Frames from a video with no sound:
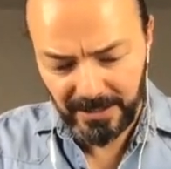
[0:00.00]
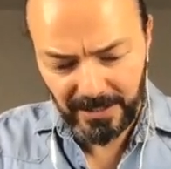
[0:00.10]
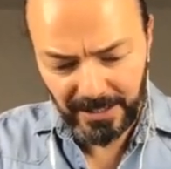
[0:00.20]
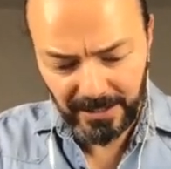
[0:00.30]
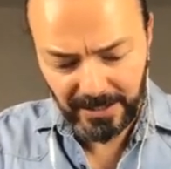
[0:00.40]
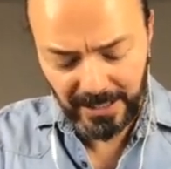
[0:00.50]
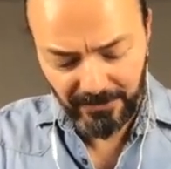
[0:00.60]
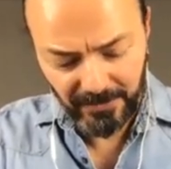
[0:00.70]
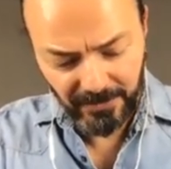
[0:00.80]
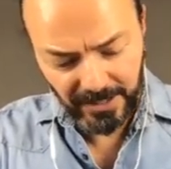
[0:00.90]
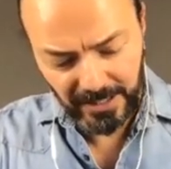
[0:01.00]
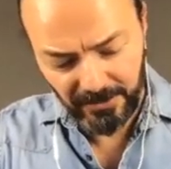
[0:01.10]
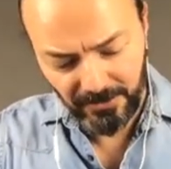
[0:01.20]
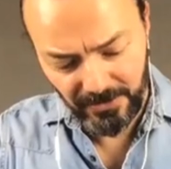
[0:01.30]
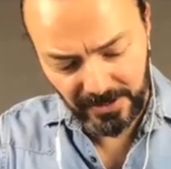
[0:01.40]
like
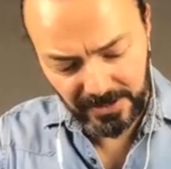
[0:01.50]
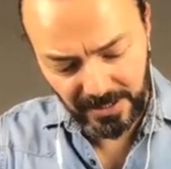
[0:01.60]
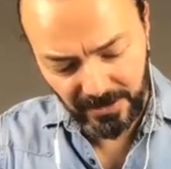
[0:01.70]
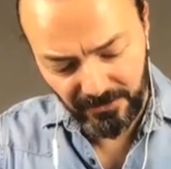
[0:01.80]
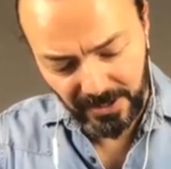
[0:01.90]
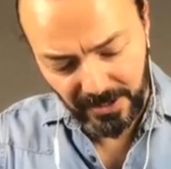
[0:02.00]
calligraphy stuff